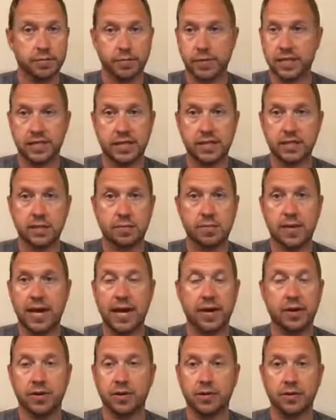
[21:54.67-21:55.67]
It doesn't
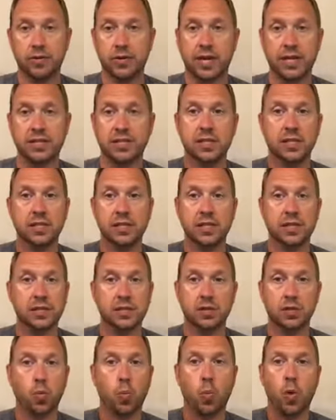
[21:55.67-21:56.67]
matter. You guys,
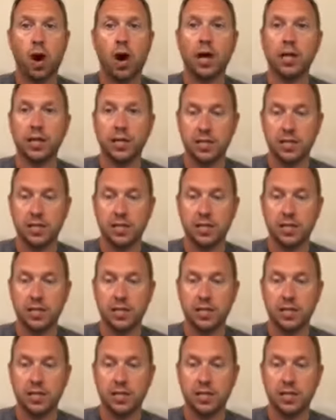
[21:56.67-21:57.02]
the walk